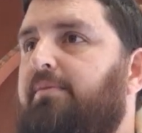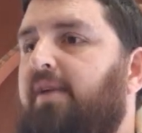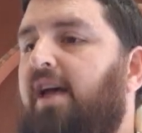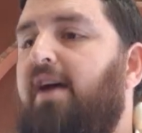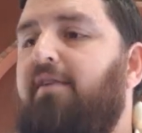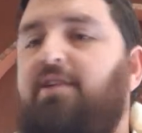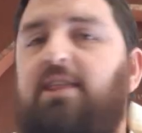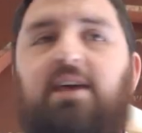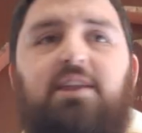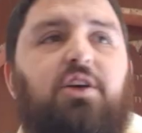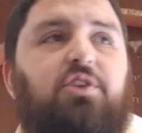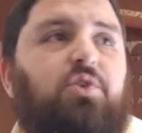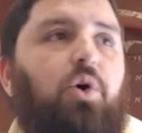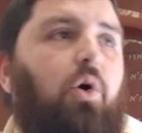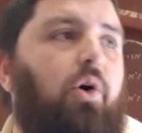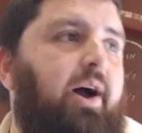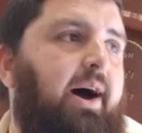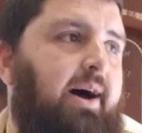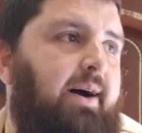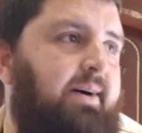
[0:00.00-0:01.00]
Everything in the
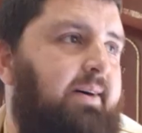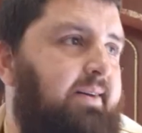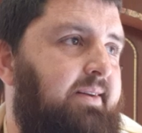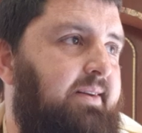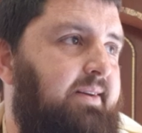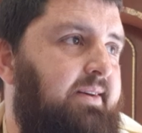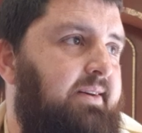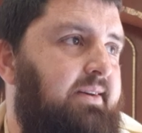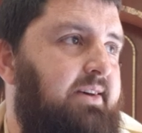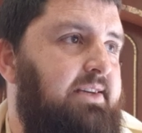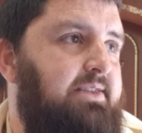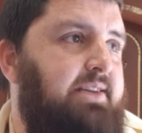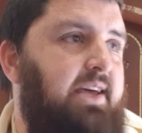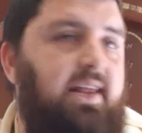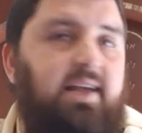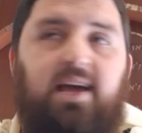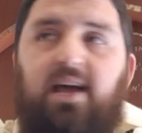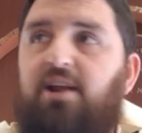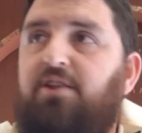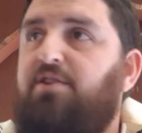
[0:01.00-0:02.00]
Torah is
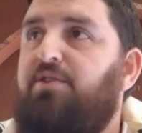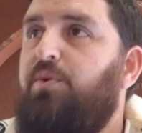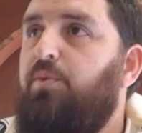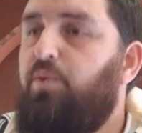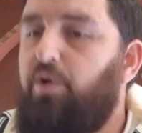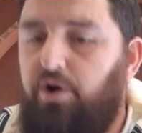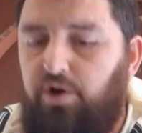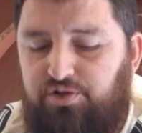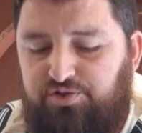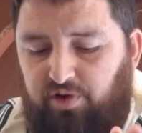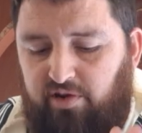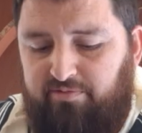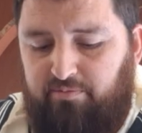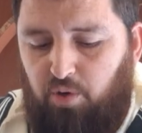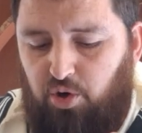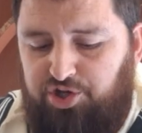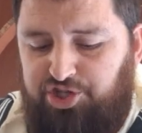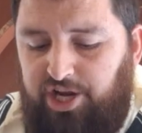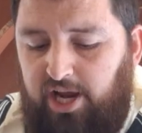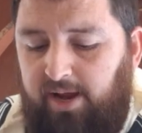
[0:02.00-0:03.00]
dedicated to the words of
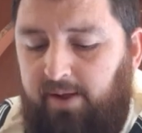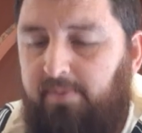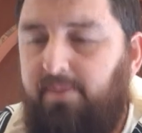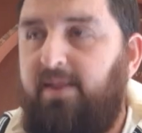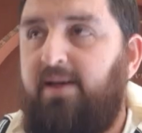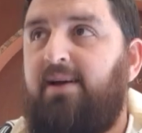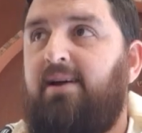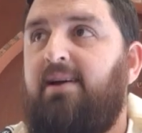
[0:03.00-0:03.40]
Moshe,